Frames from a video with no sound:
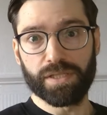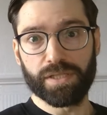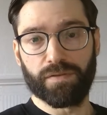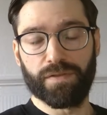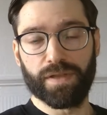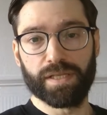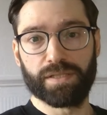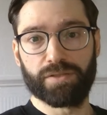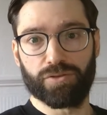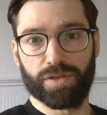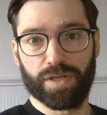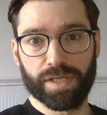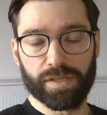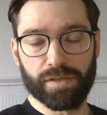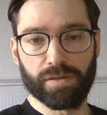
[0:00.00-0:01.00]
of these
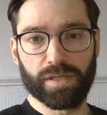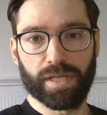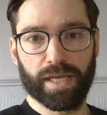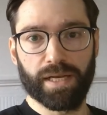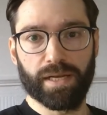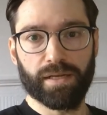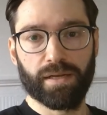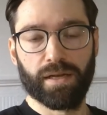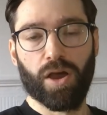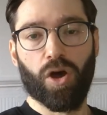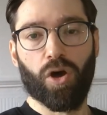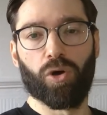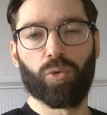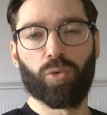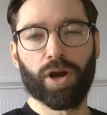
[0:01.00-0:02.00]
traditional data,
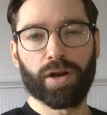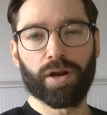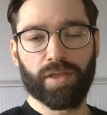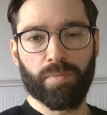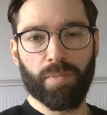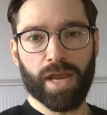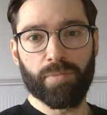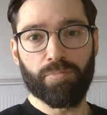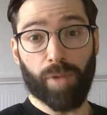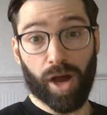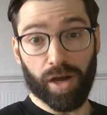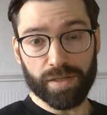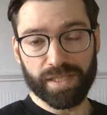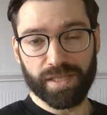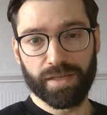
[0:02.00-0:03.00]
or what are the main
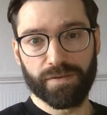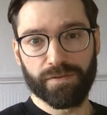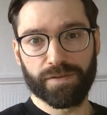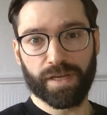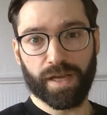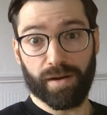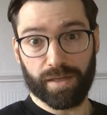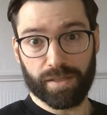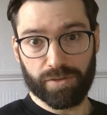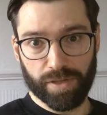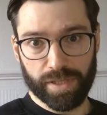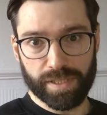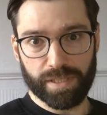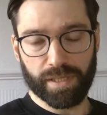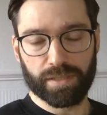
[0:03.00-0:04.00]
positive
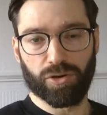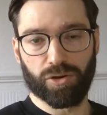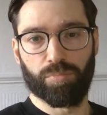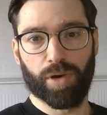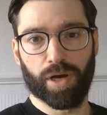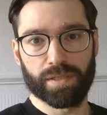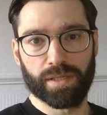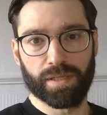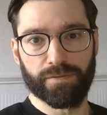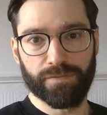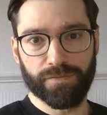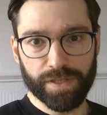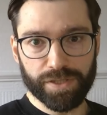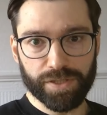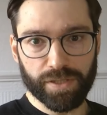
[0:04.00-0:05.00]
characteristics or positive
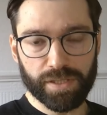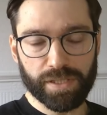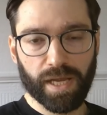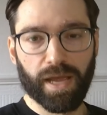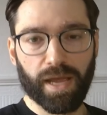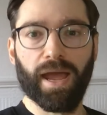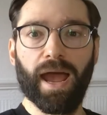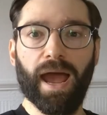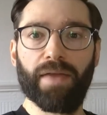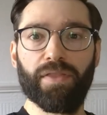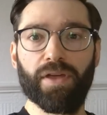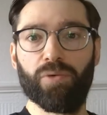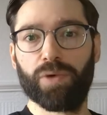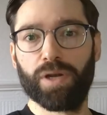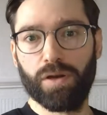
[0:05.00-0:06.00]
features. And
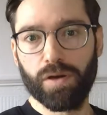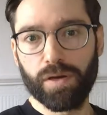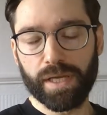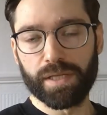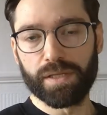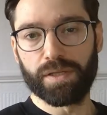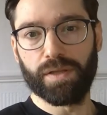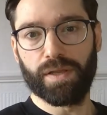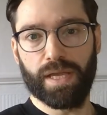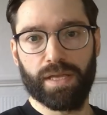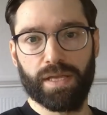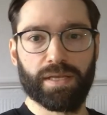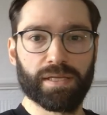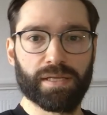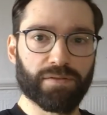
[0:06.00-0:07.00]
then we'll look into
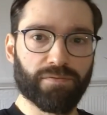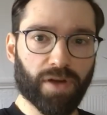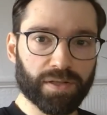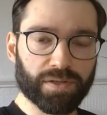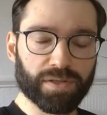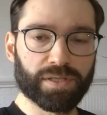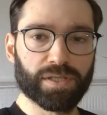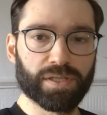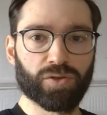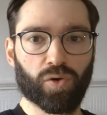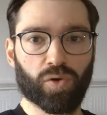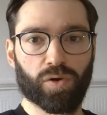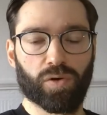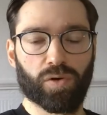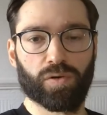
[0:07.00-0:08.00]
the disadvantages
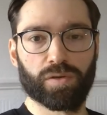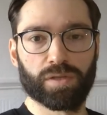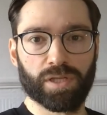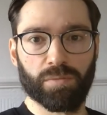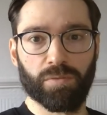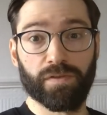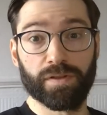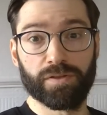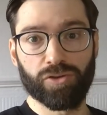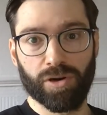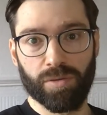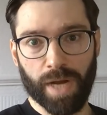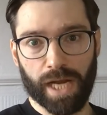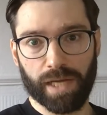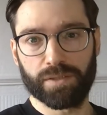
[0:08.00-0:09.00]
or, or some of the
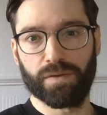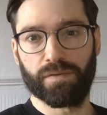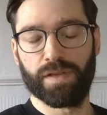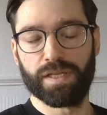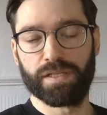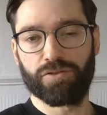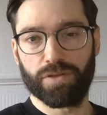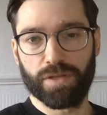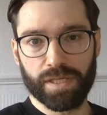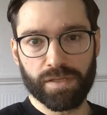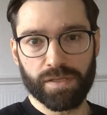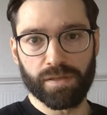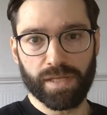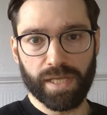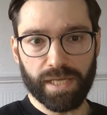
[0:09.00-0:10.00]
drawbacks of these
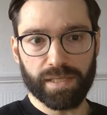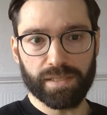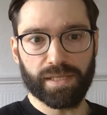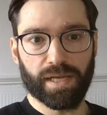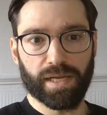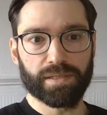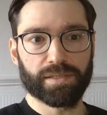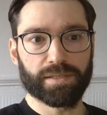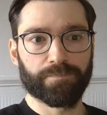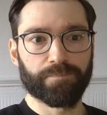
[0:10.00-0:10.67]
traditional data sets.